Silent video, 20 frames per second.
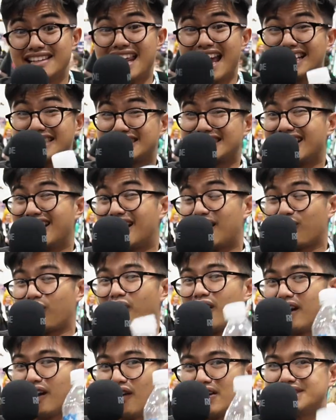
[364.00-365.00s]
And next
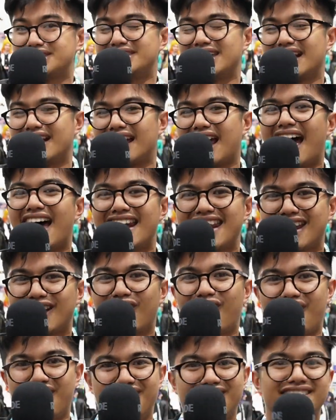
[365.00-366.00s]
year, we're launching
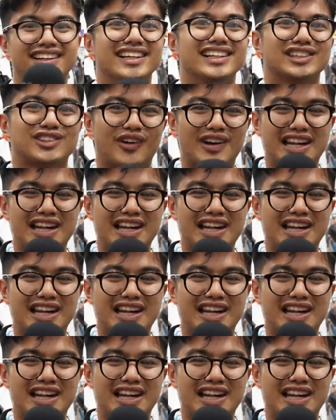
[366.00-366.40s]
AniCon